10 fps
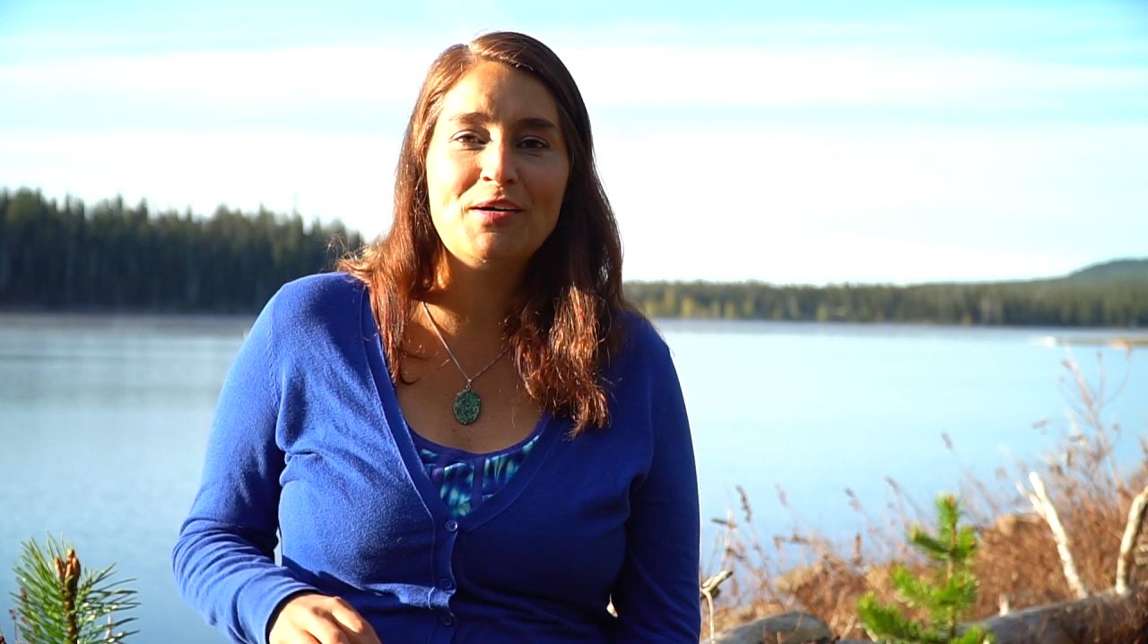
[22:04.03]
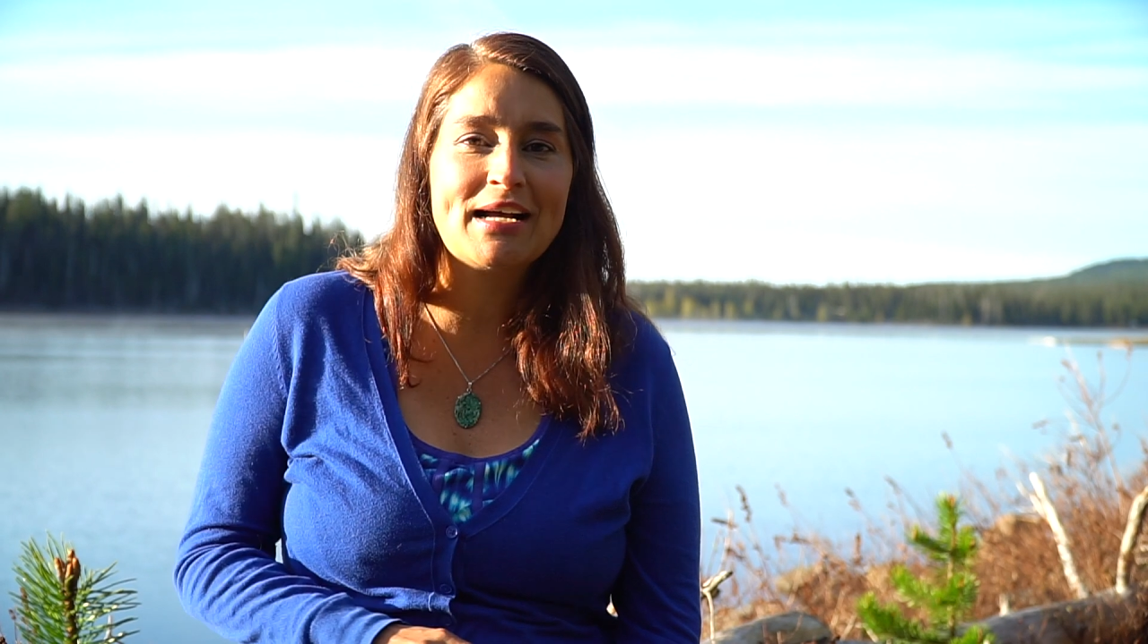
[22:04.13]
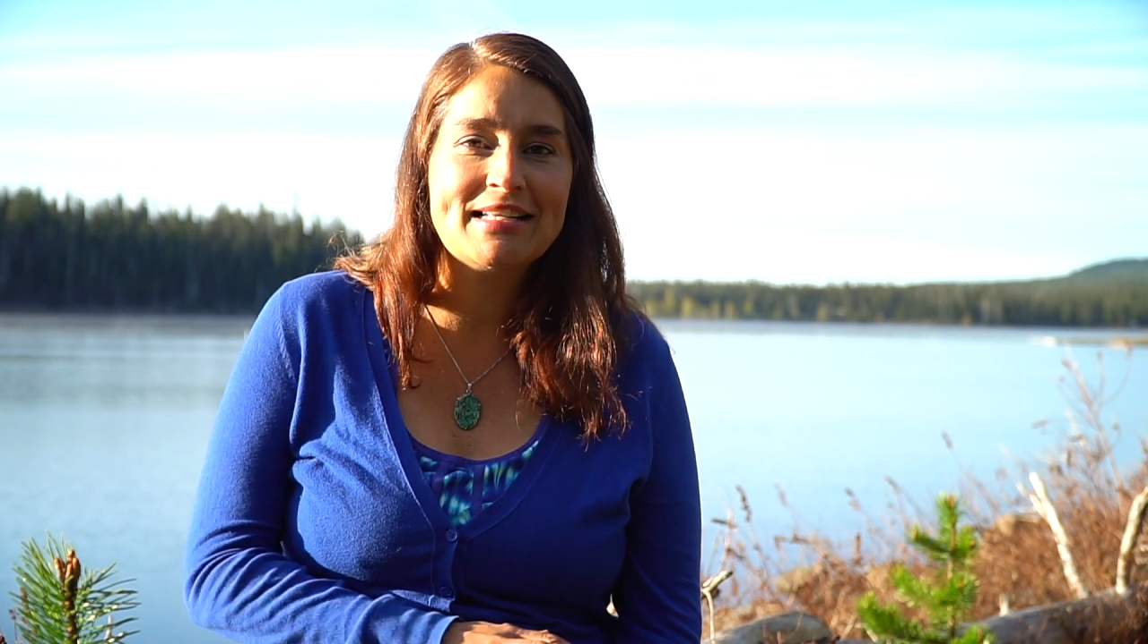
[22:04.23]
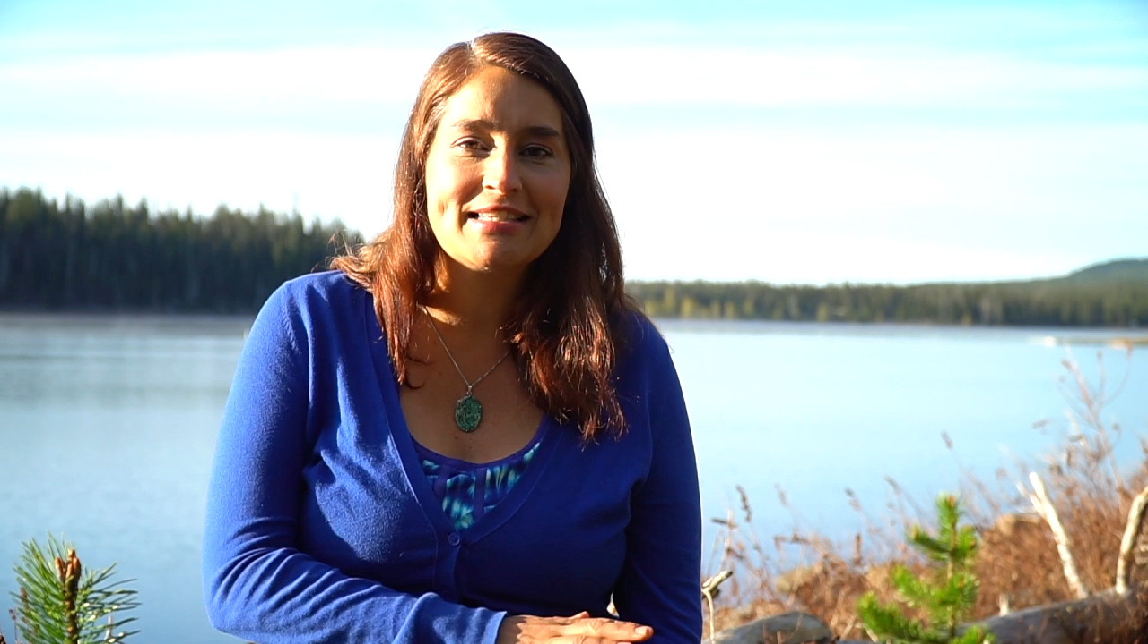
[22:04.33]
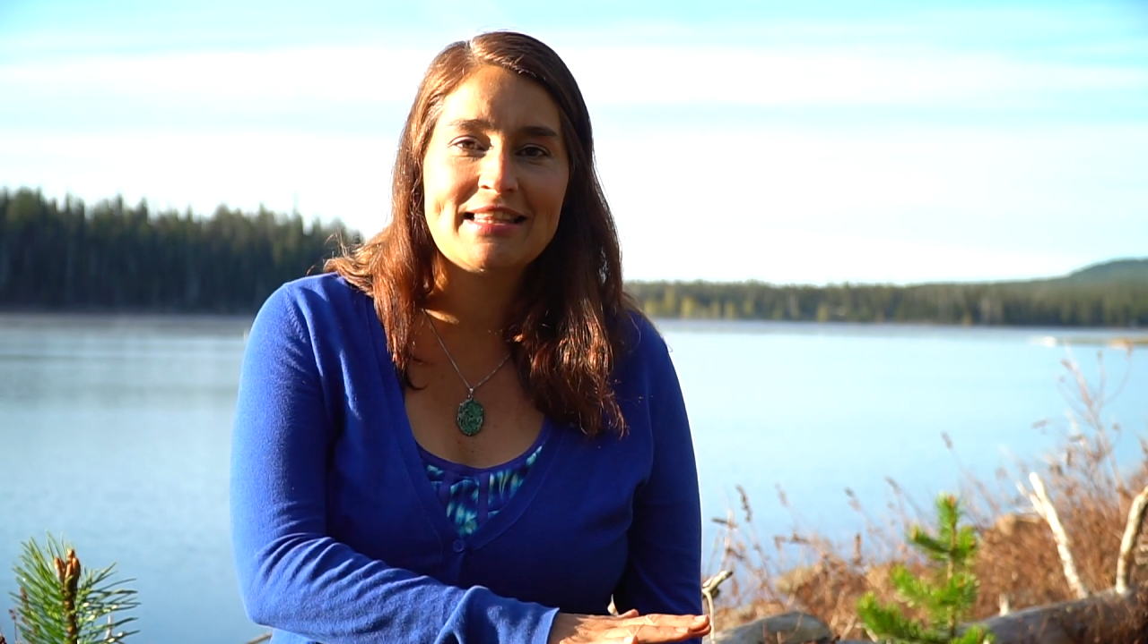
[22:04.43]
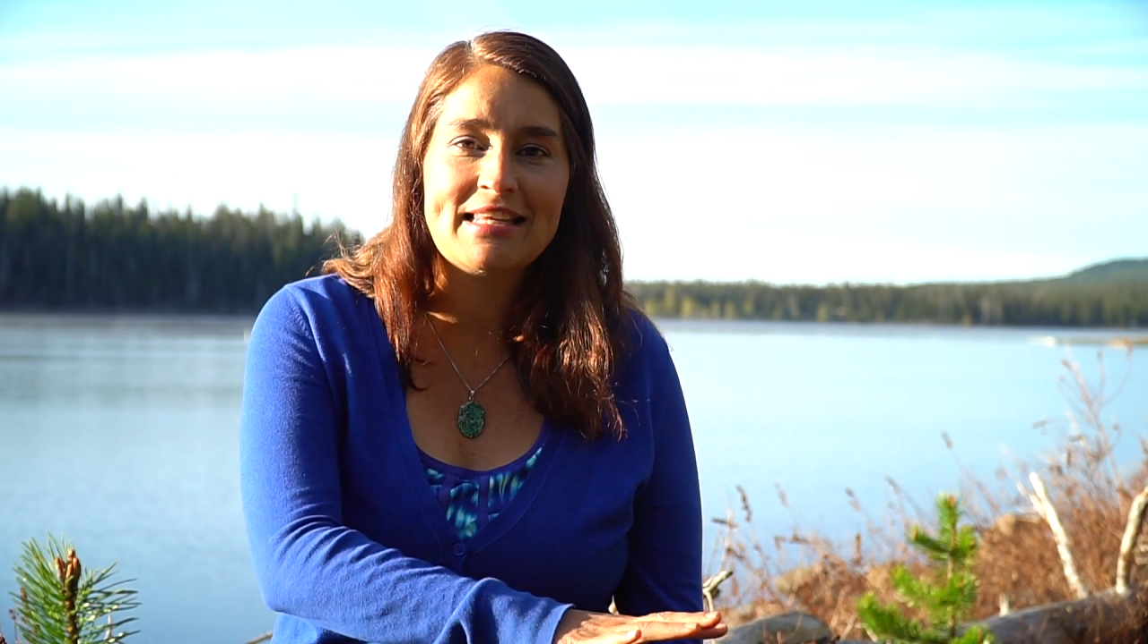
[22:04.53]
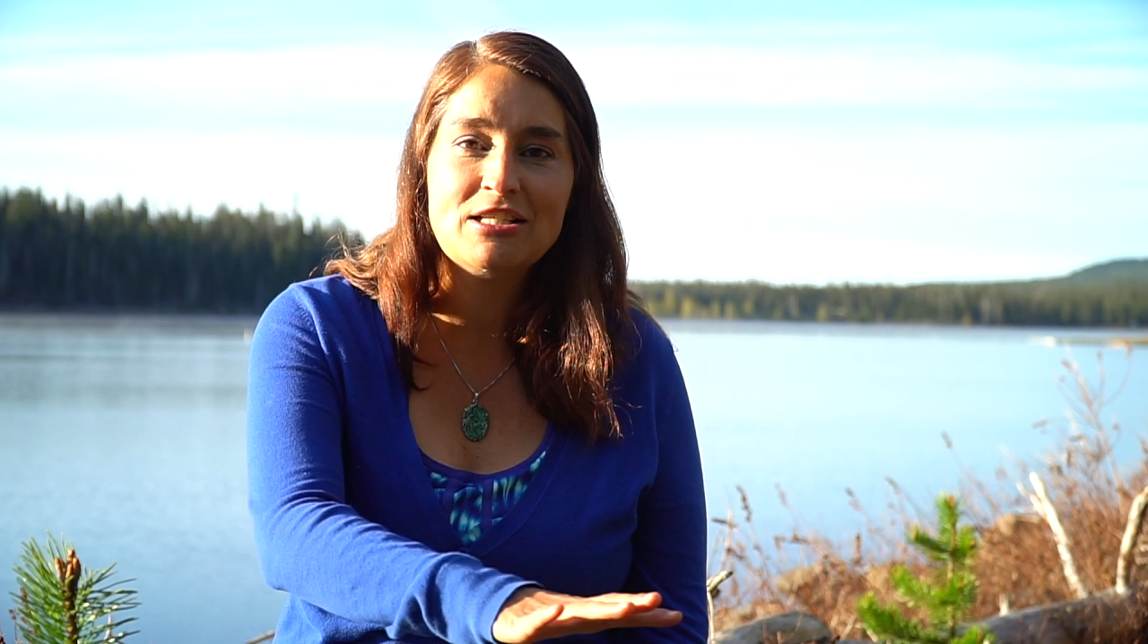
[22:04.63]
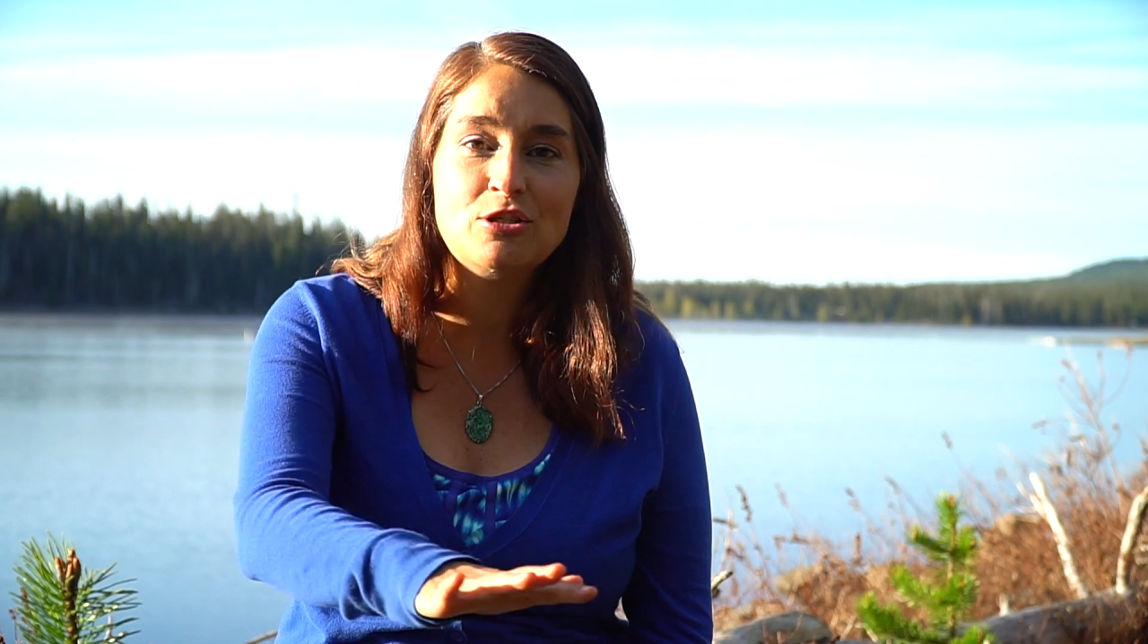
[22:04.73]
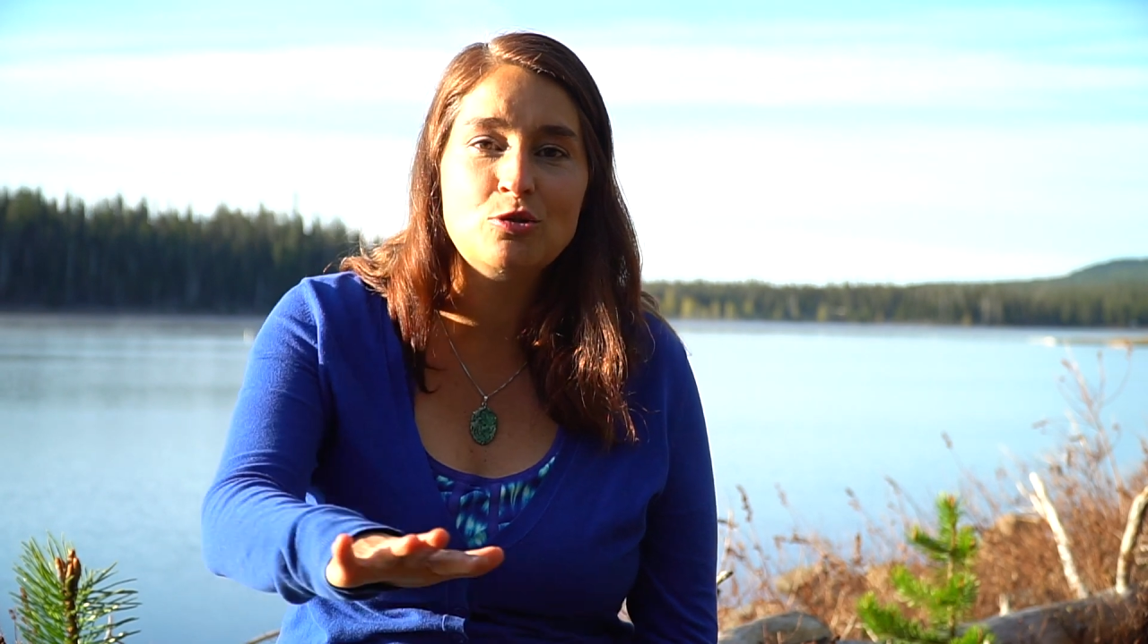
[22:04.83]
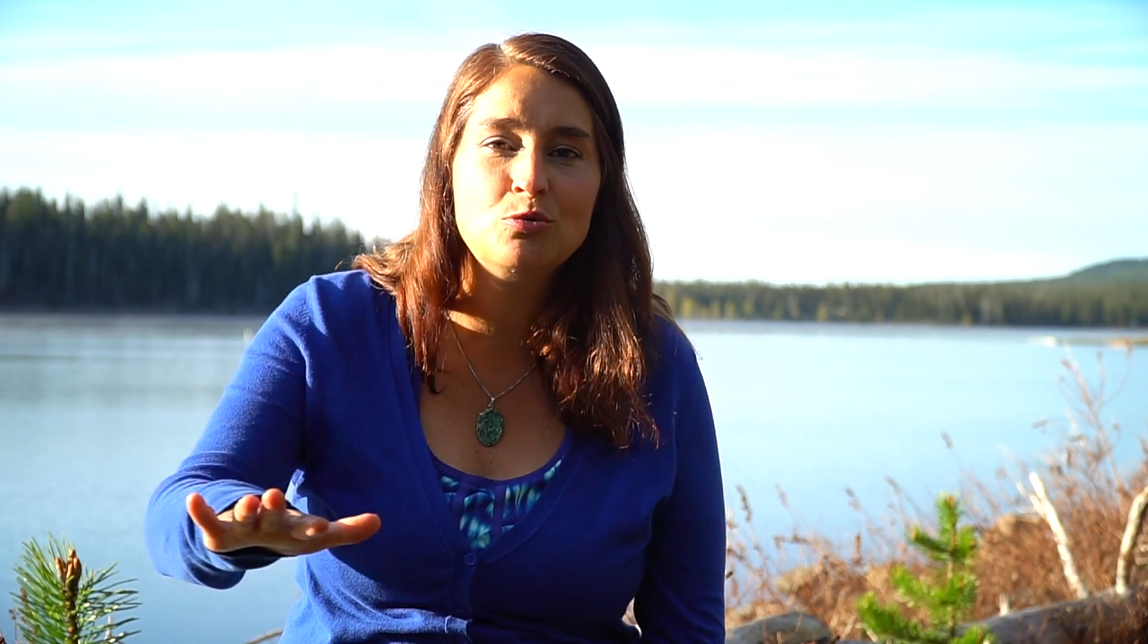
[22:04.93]
kinds of
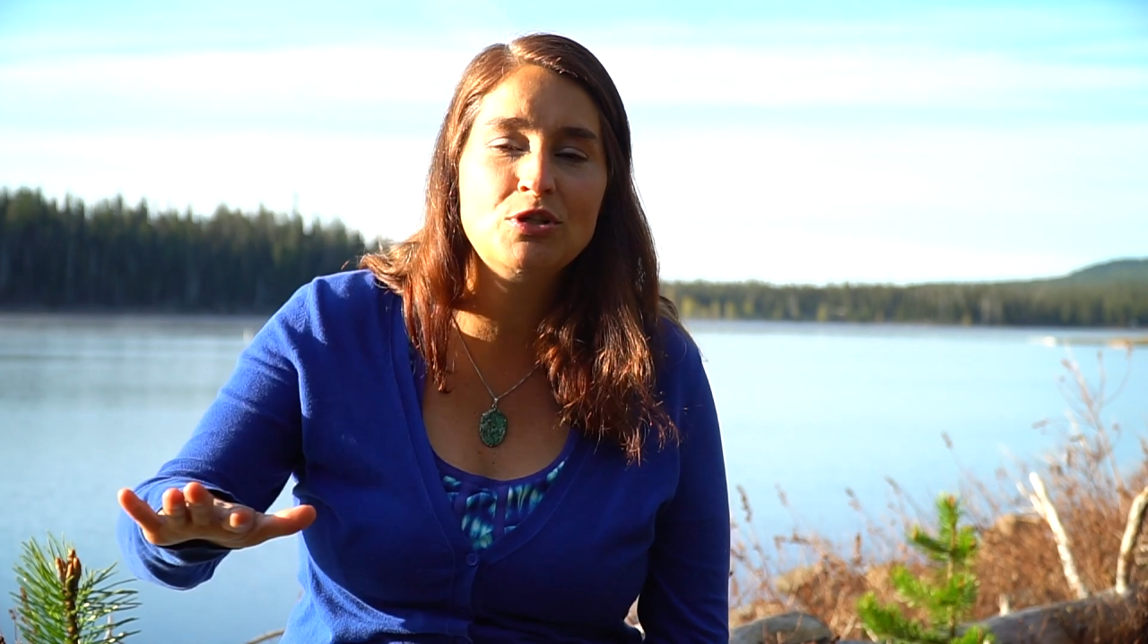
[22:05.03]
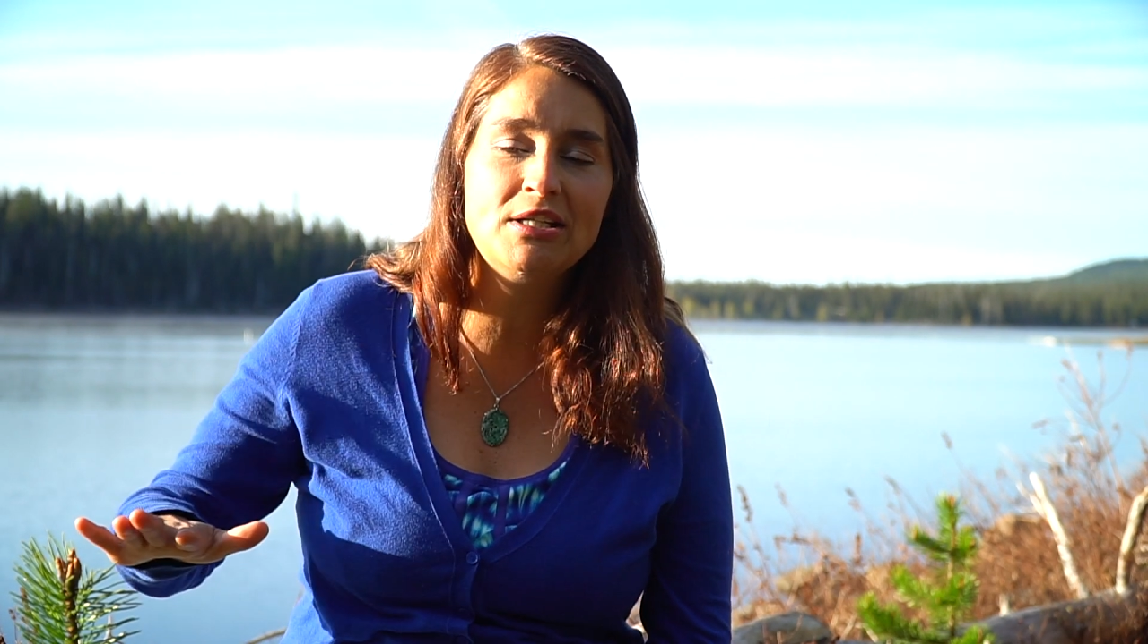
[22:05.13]
things you